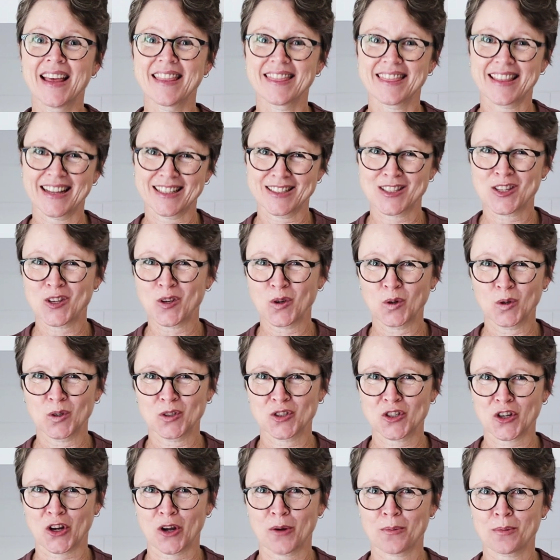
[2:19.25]
That's your
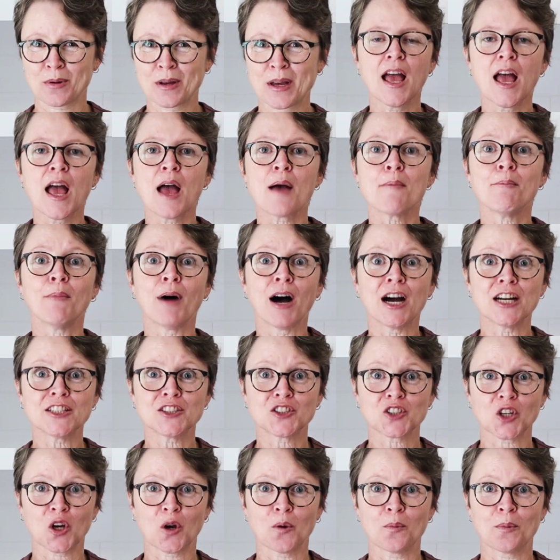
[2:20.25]
job. My
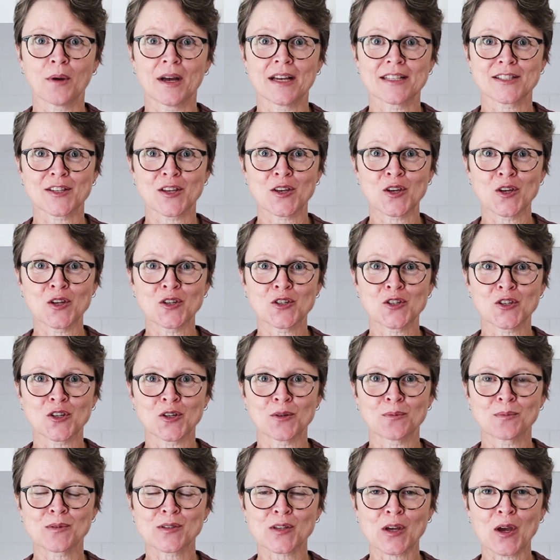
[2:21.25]
job as a
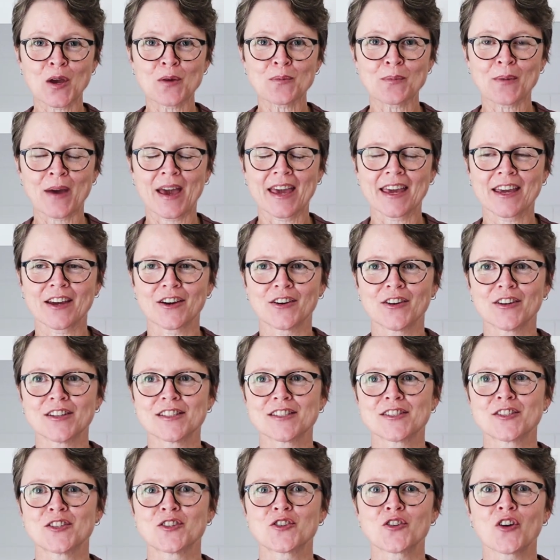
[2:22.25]
YouTube soap maker
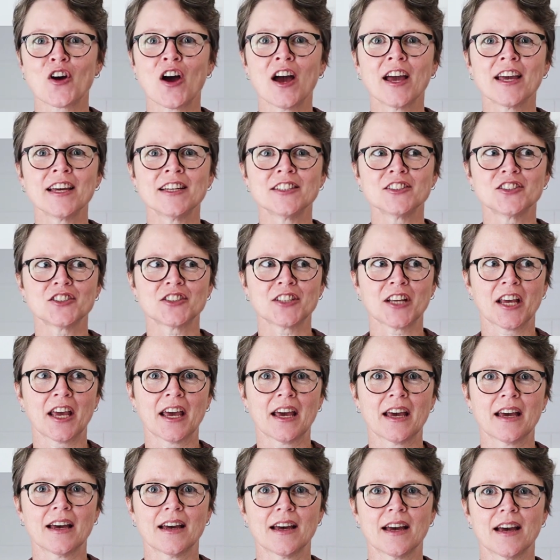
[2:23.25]
is to try and
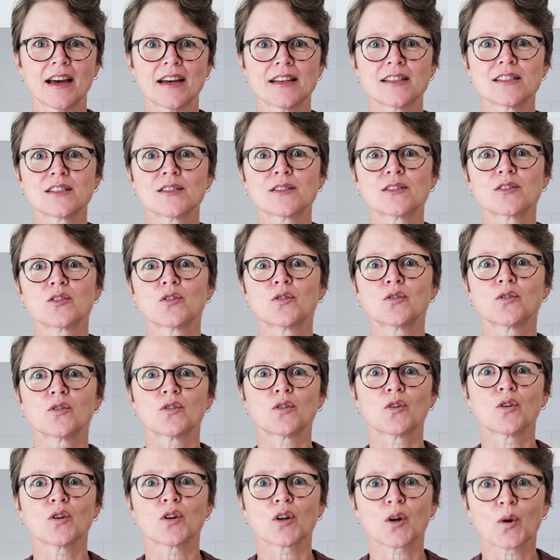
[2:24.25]
share as
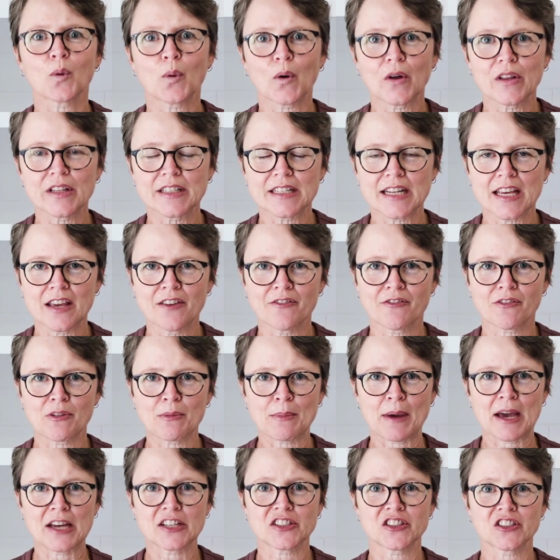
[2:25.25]
good a quality
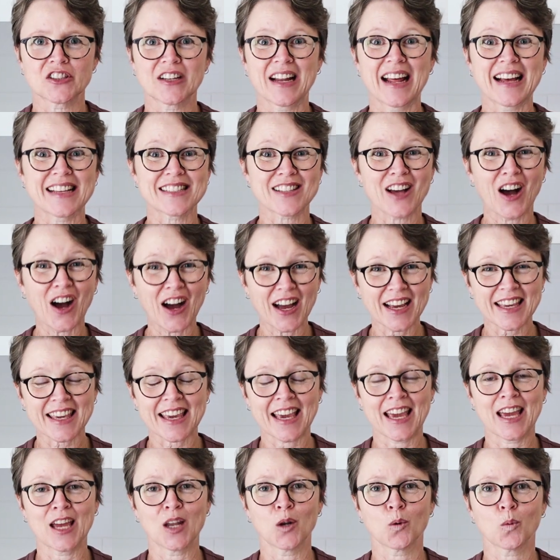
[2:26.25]
information as I
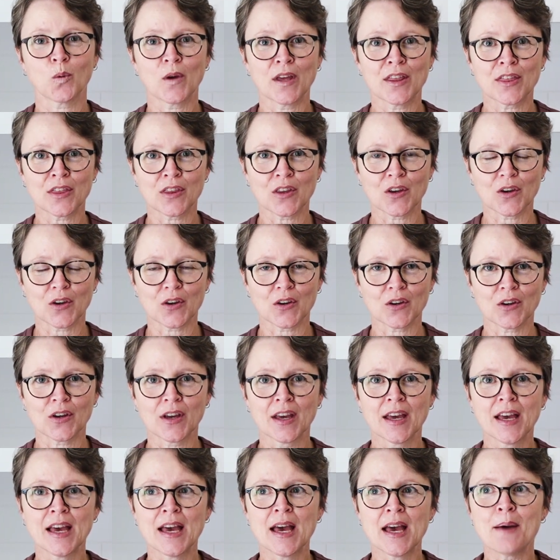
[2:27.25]
can with you,
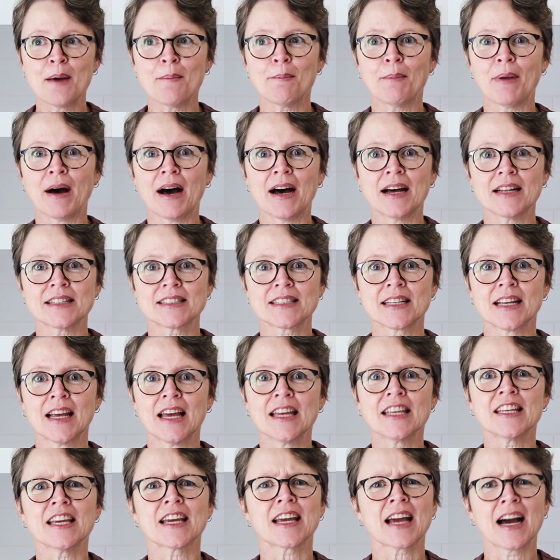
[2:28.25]
but
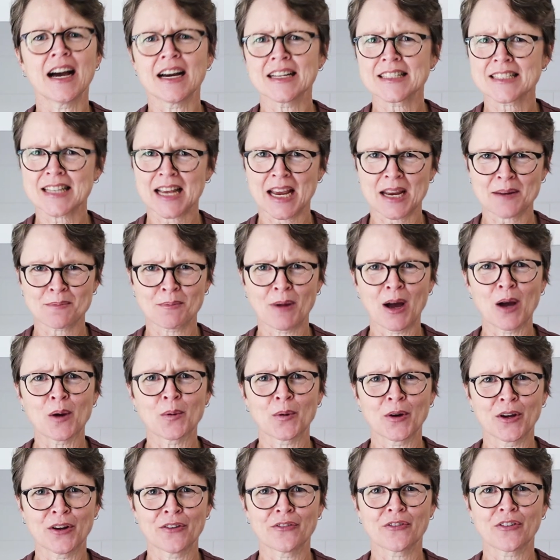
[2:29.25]
you can't take my
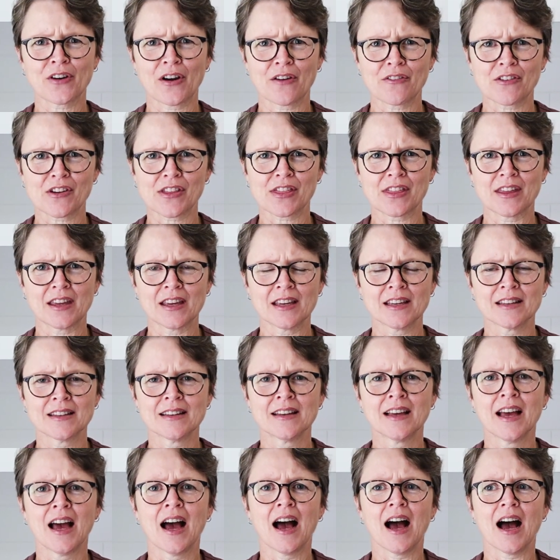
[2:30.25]
word for
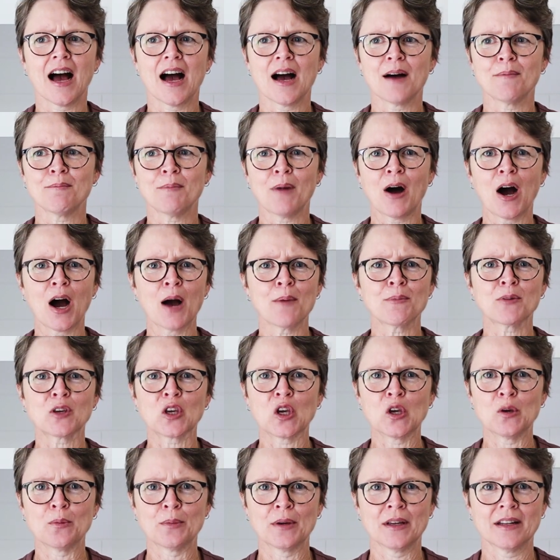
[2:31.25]
everything. I'm
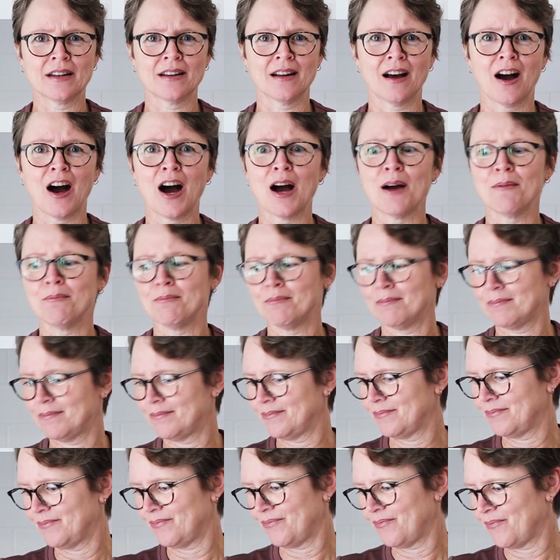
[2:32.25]
human. I'm
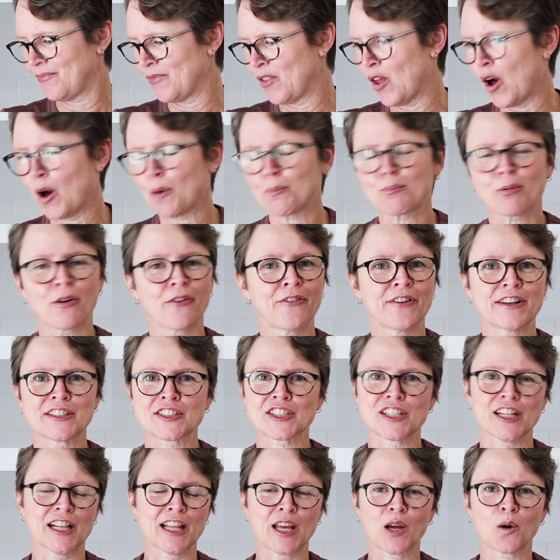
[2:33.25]
not
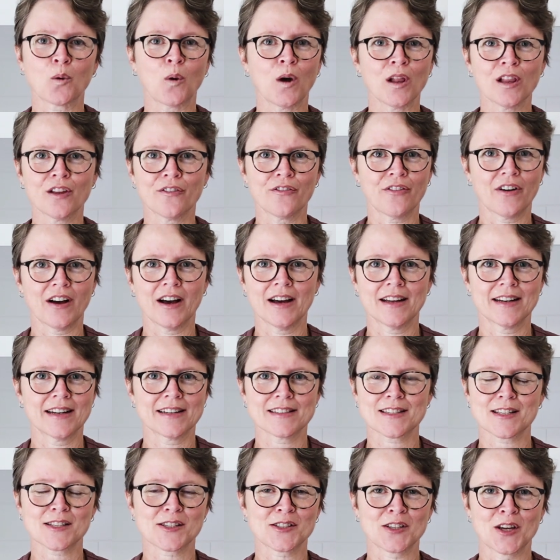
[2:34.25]
professionally qualified
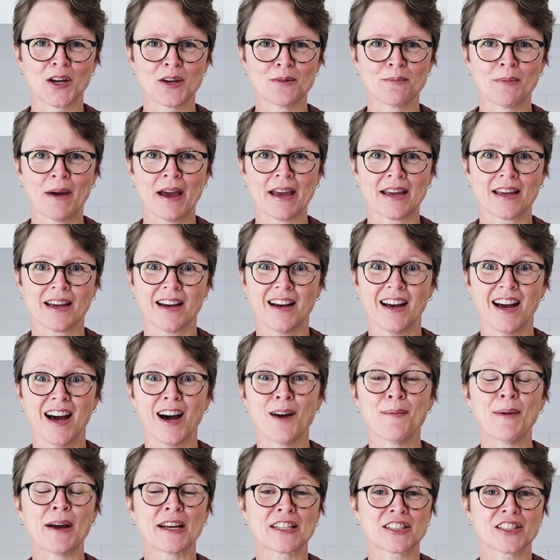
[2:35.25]
as a soap maker.
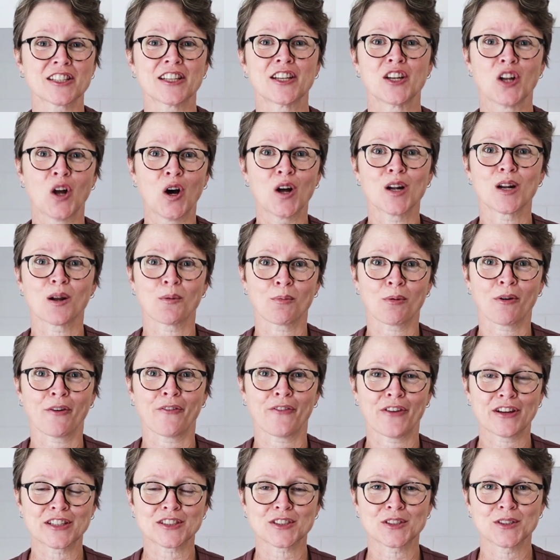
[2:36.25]
I'm actually not a
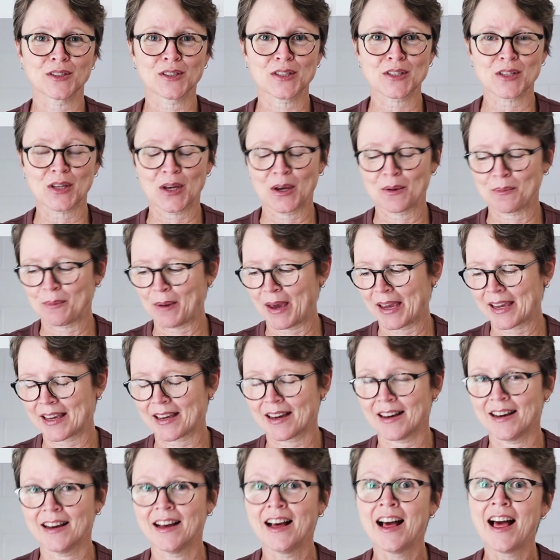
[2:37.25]
professional soap
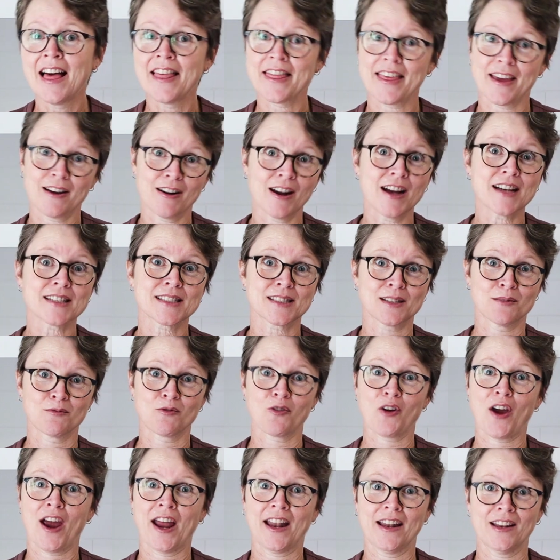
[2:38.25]
maker. There are some
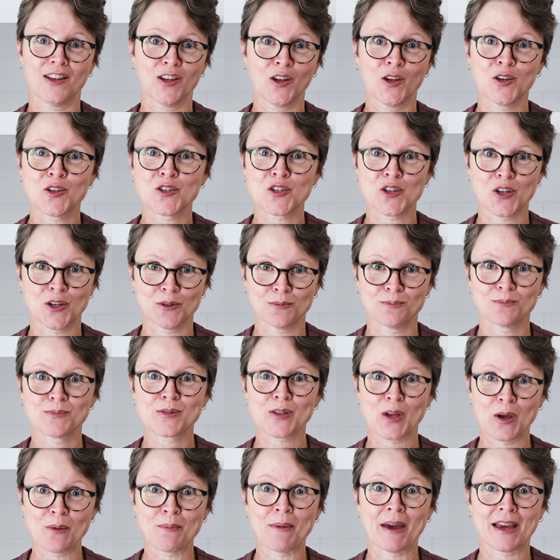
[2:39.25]
great YouTube
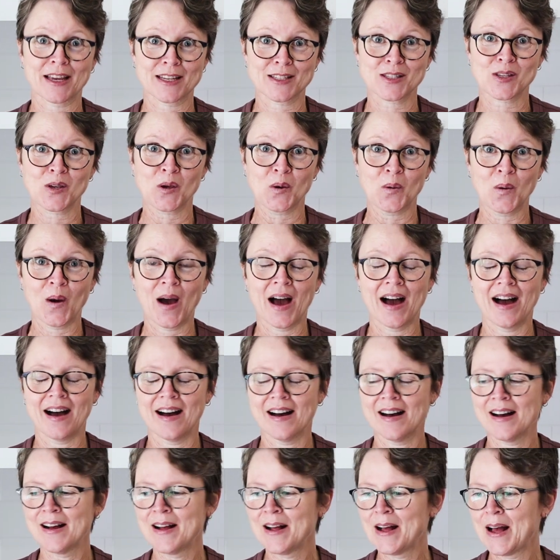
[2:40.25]
soap makers who
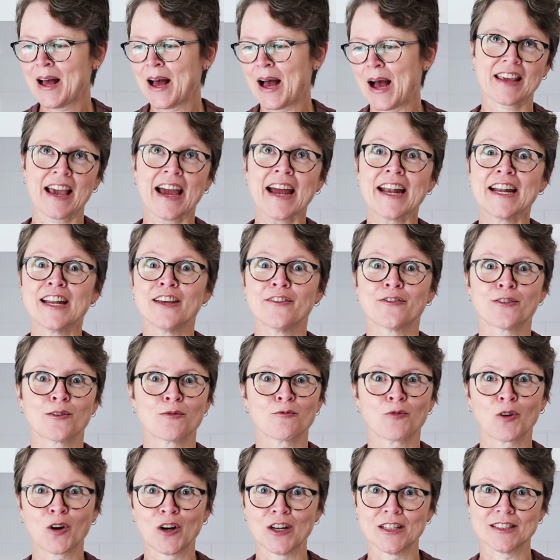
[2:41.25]
are. Katie
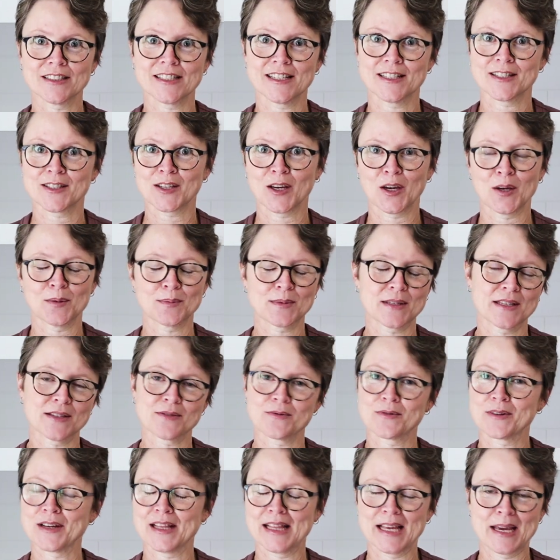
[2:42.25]
from Royalty Soaps is
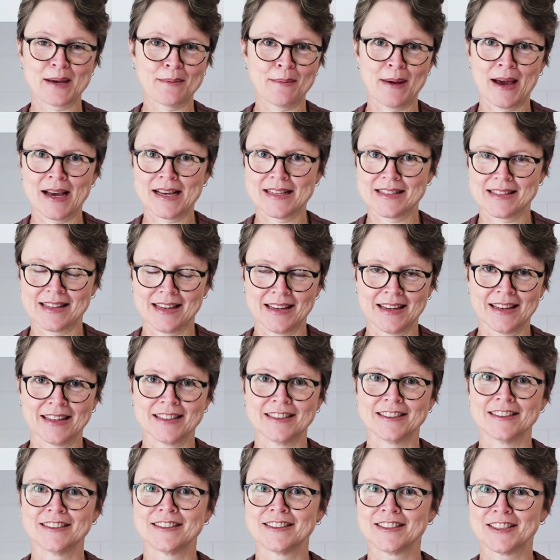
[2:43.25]
really amazing,
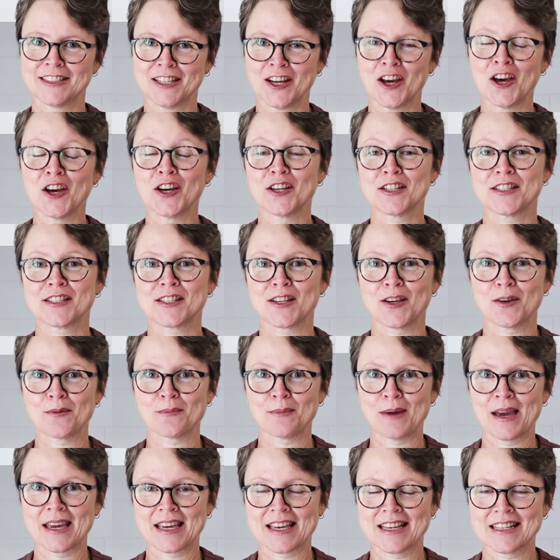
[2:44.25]
and her soap
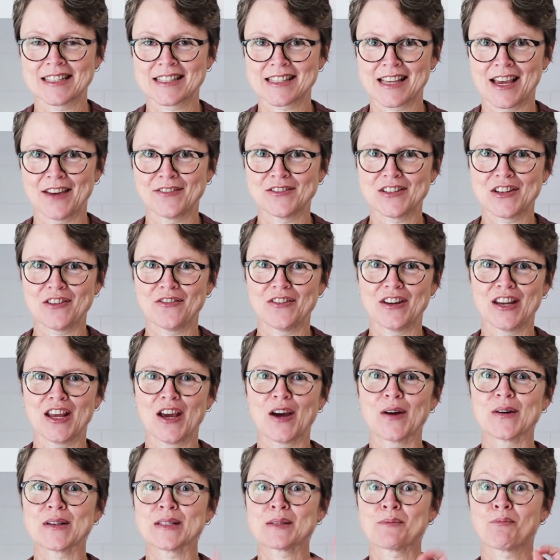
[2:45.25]
making safety
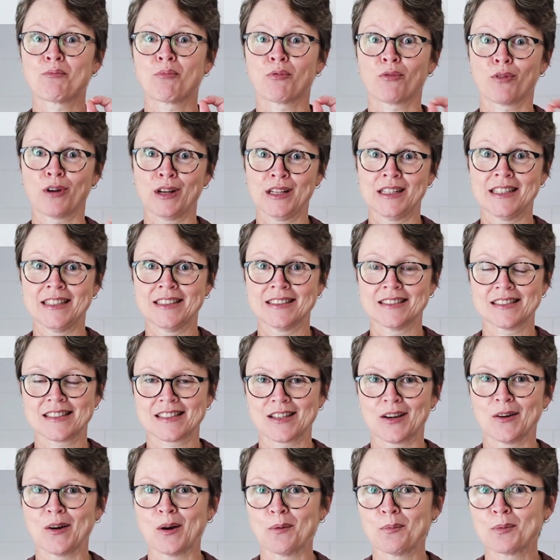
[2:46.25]
video is brilliant,
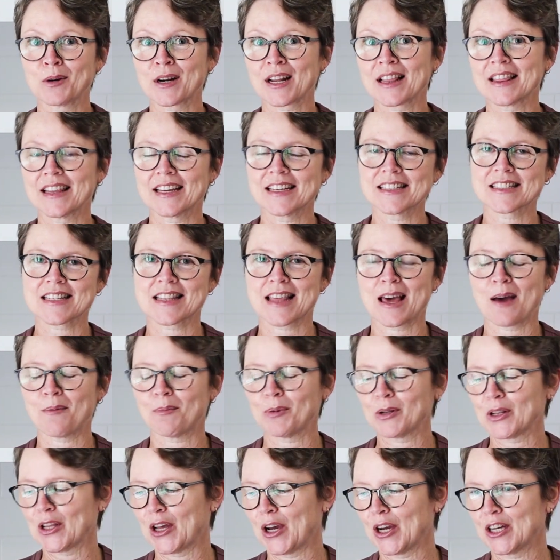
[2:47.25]
so I'll put a link to that
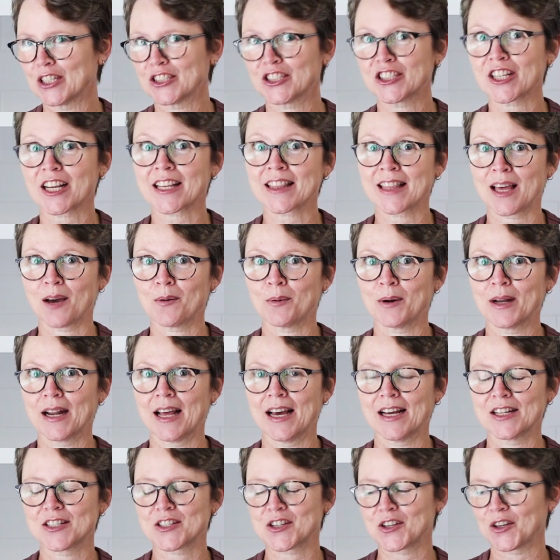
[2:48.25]
below. Check that one
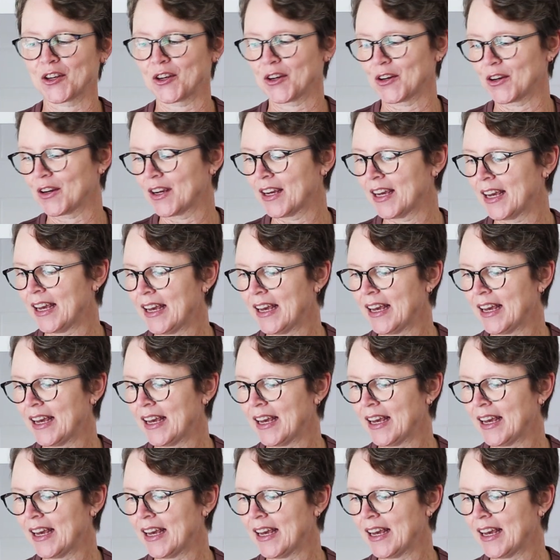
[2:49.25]
out too.